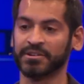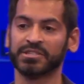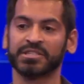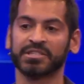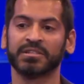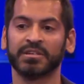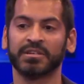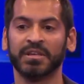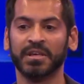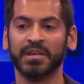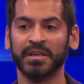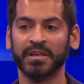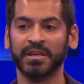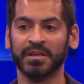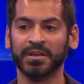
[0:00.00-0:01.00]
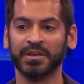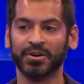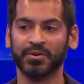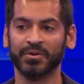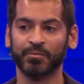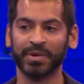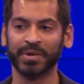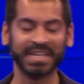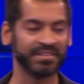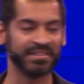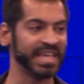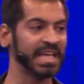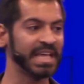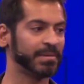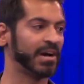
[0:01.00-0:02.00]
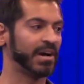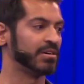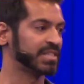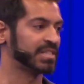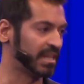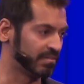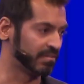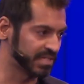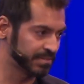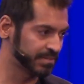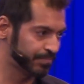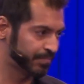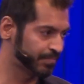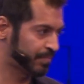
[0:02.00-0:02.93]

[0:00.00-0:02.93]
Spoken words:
us. We didn't think about ourselves.